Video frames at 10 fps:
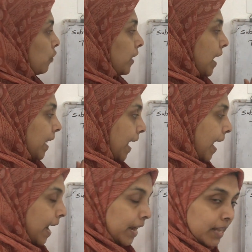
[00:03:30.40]
we are
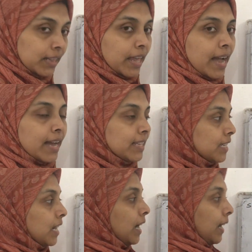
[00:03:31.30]
adding that
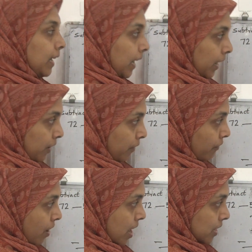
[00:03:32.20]
10
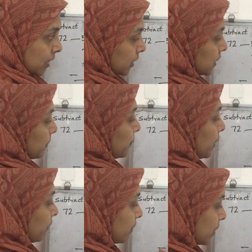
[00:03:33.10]
ones
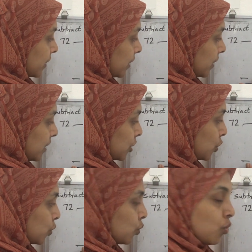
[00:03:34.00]
with
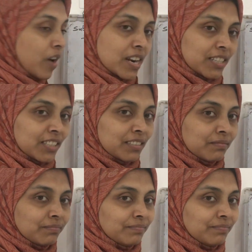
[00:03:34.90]
these 2 ones.